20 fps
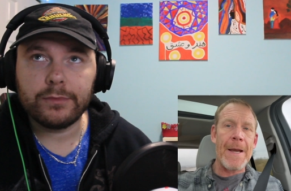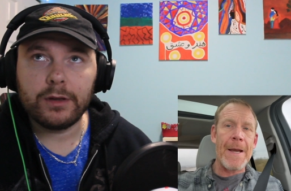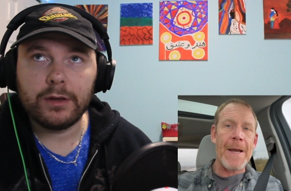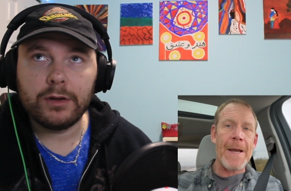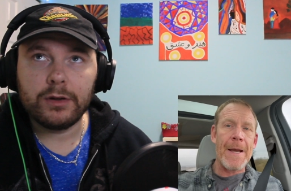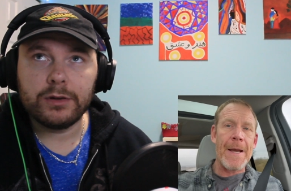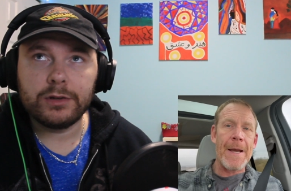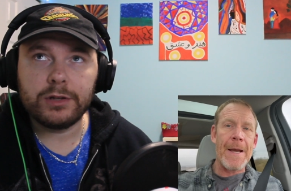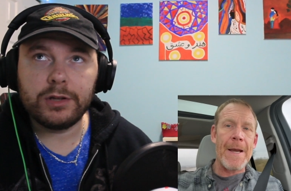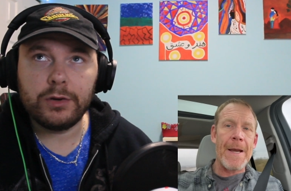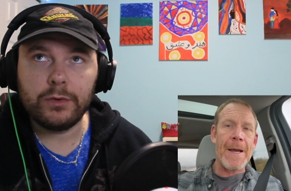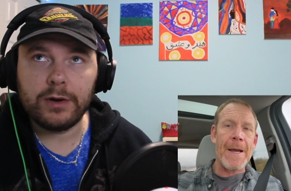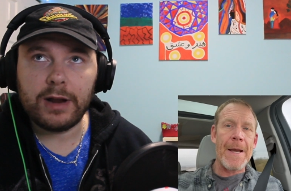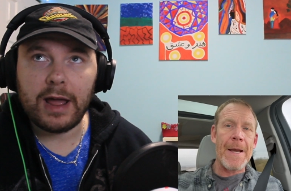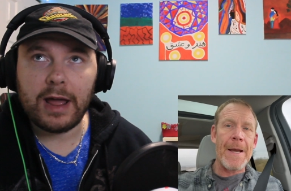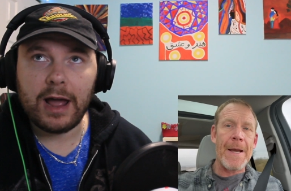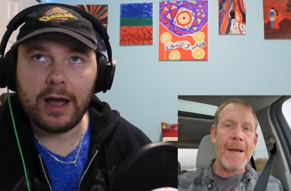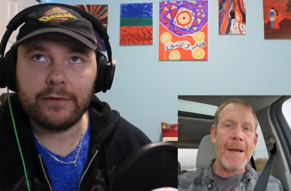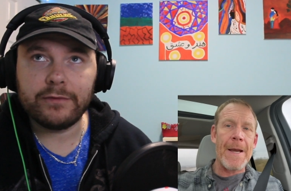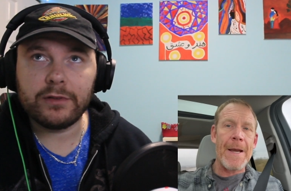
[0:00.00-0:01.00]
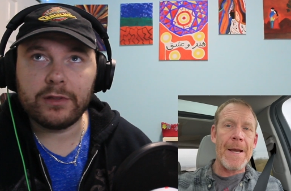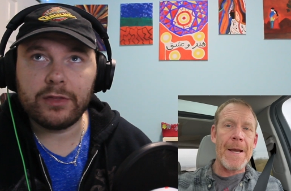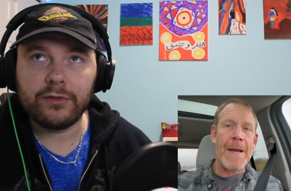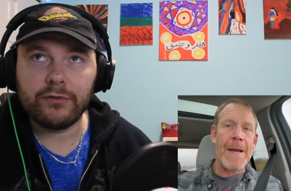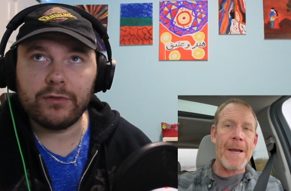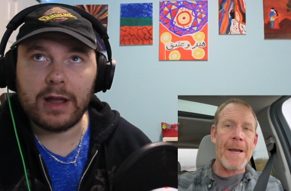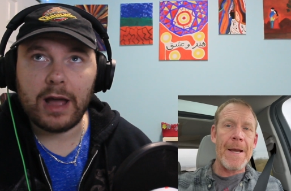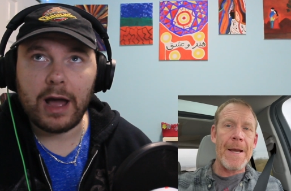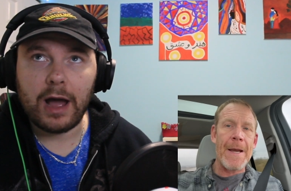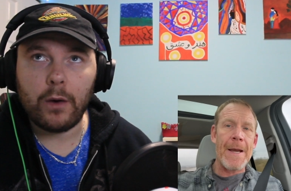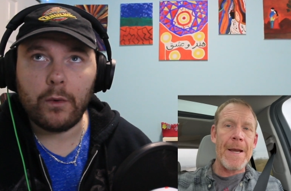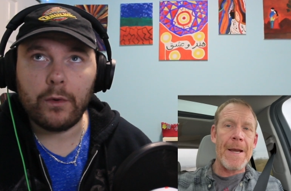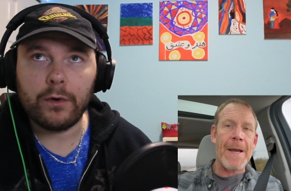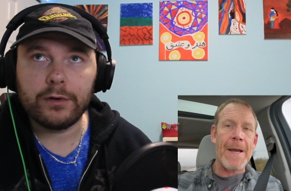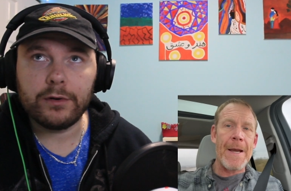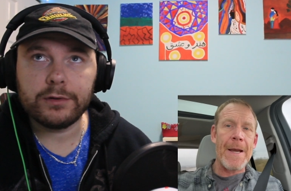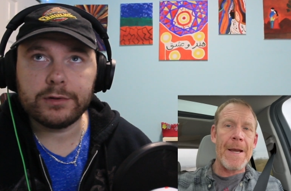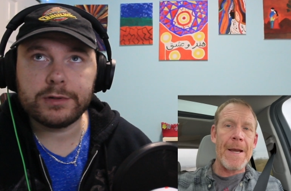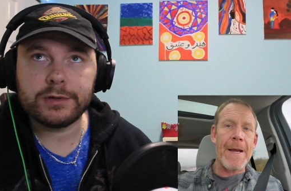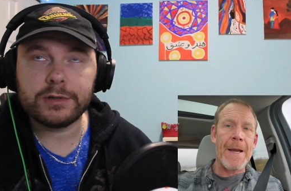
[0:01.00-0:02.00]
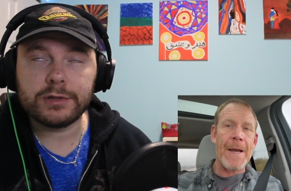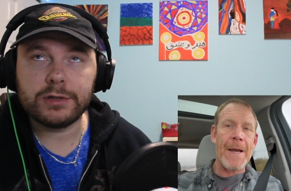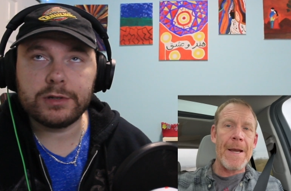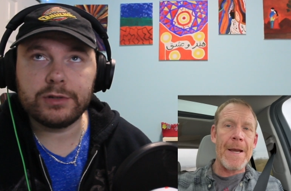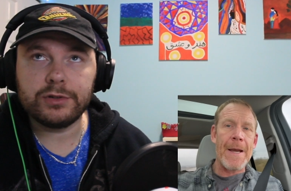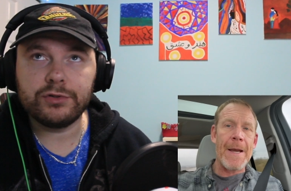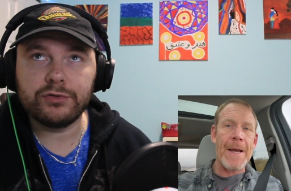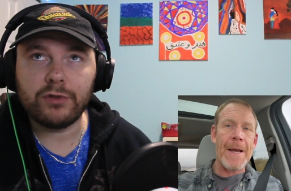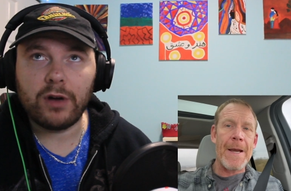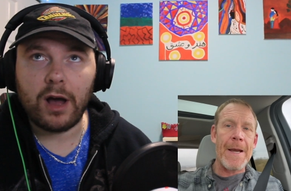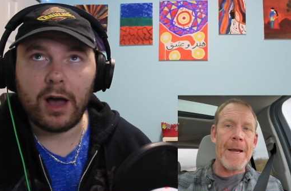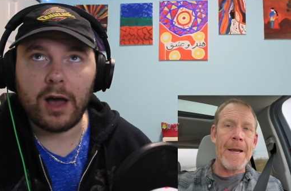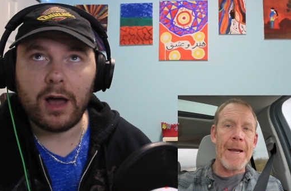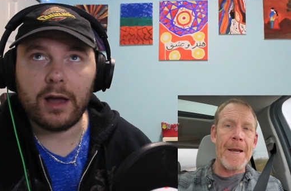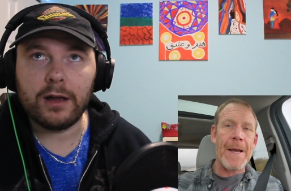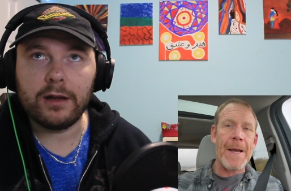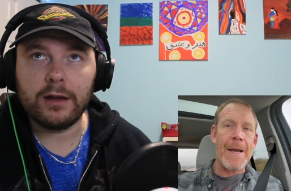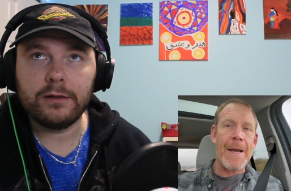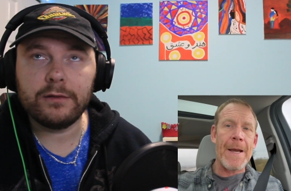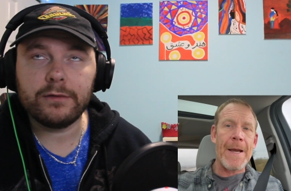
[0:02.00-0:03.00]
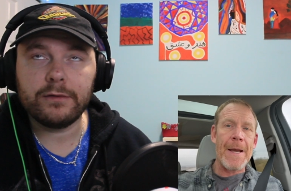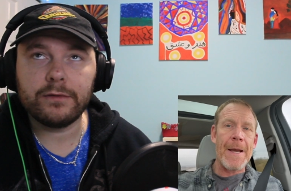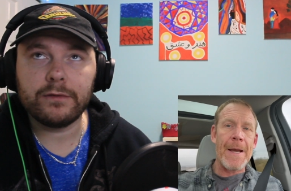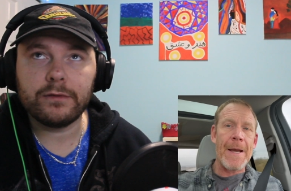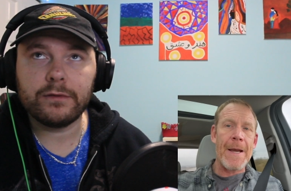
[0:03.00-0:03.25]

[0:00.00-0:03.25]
Speaker 1: two and a half to three hours to drive.